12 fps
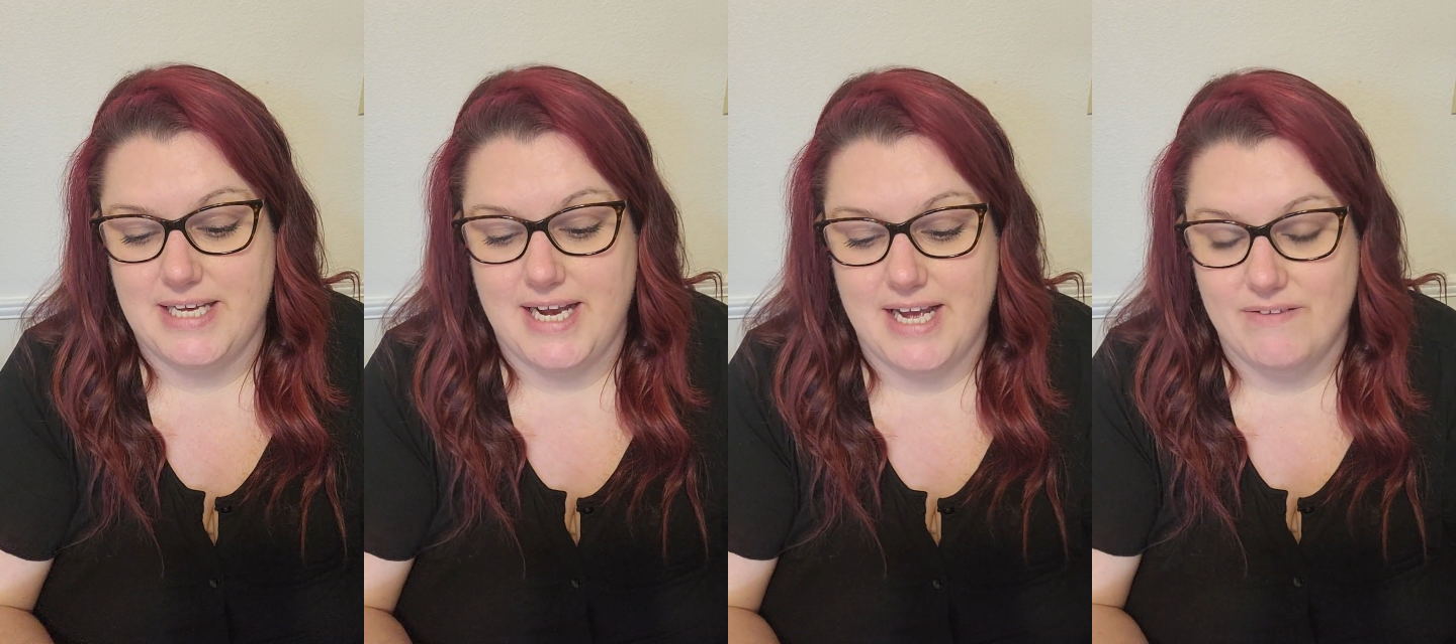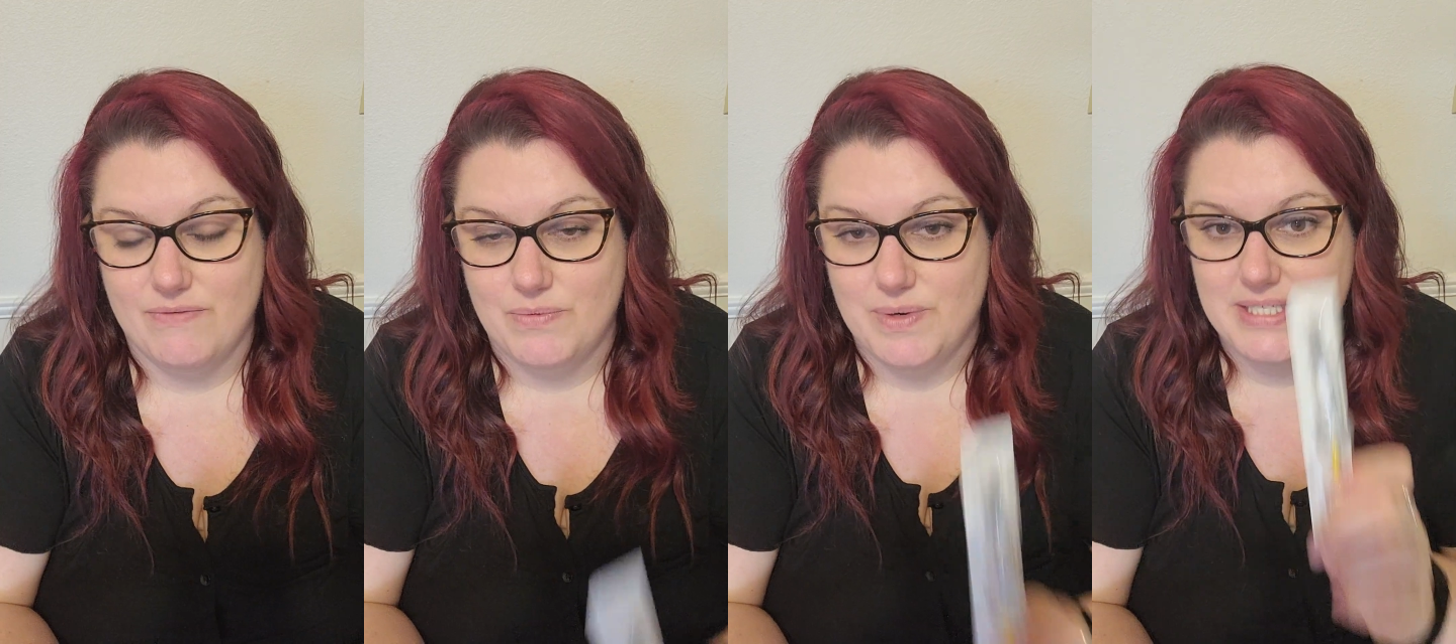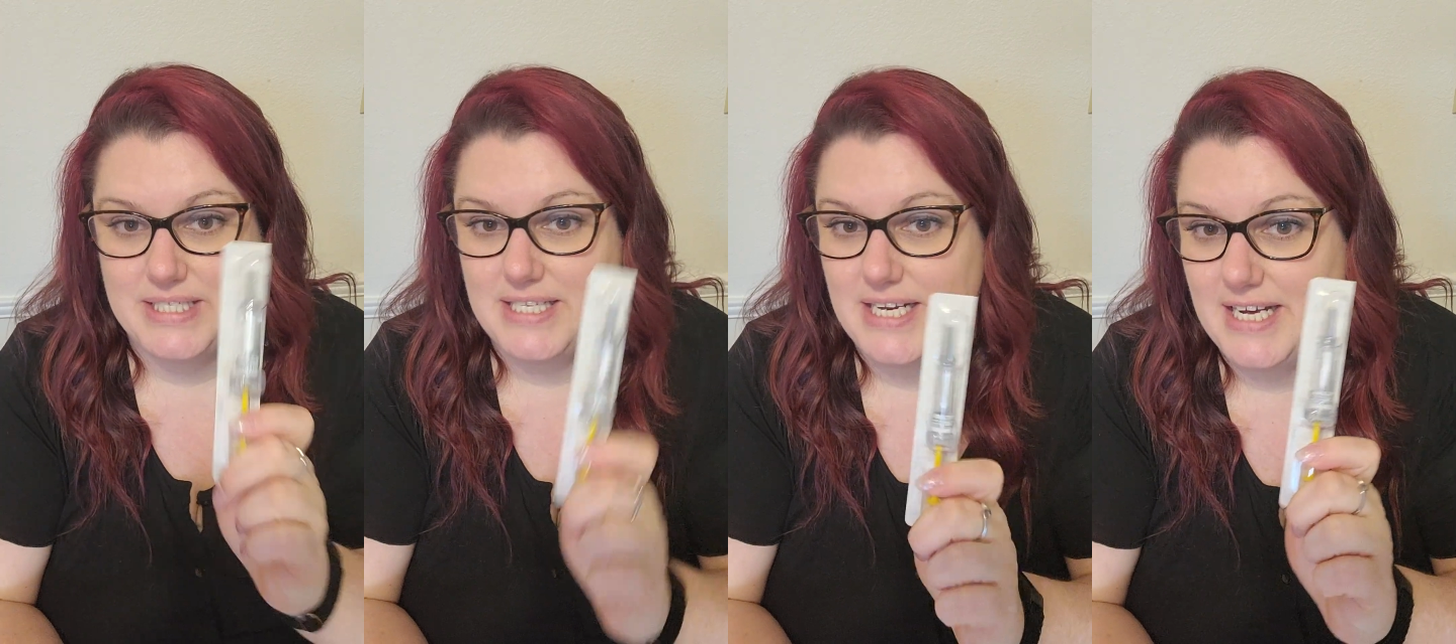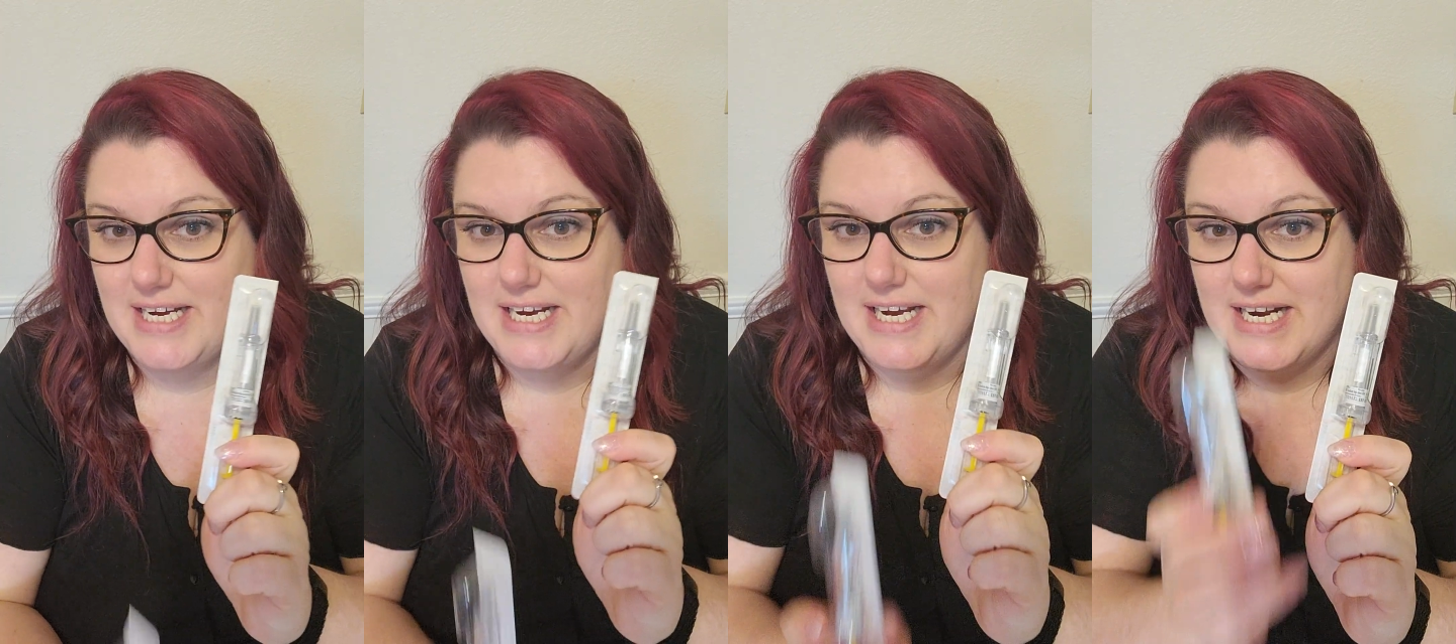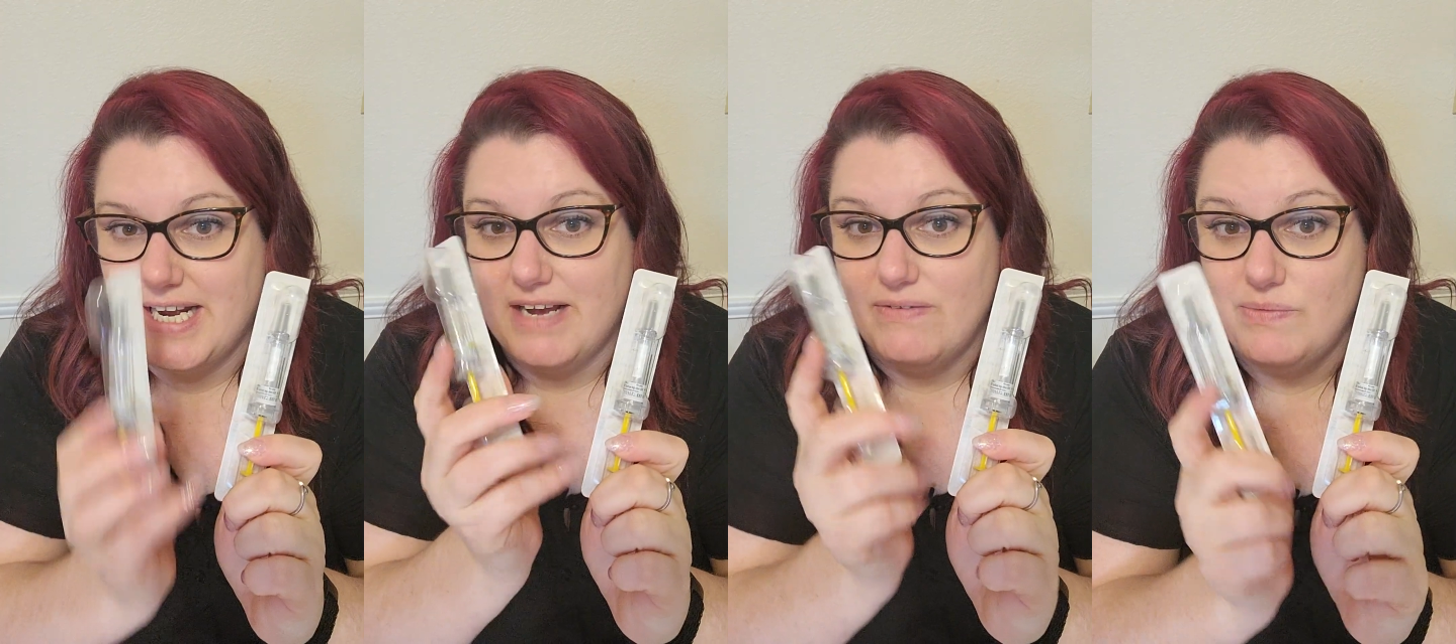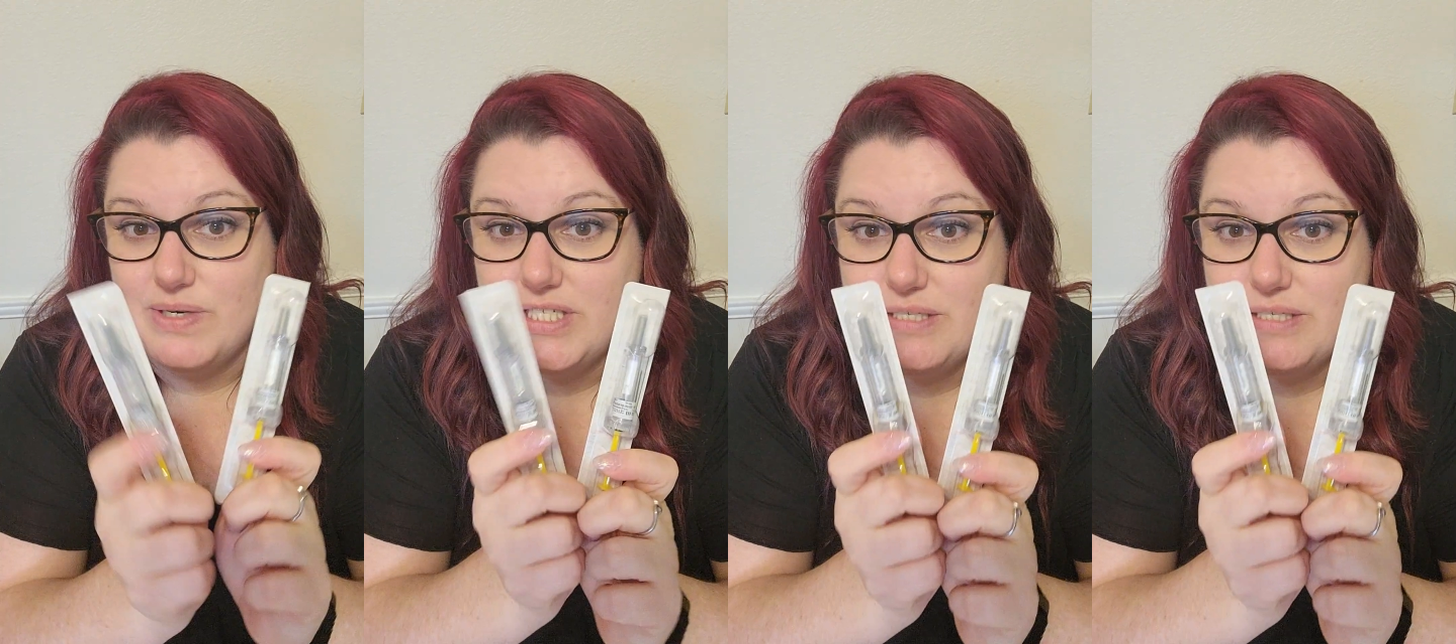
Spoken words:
I have one tonight and I have one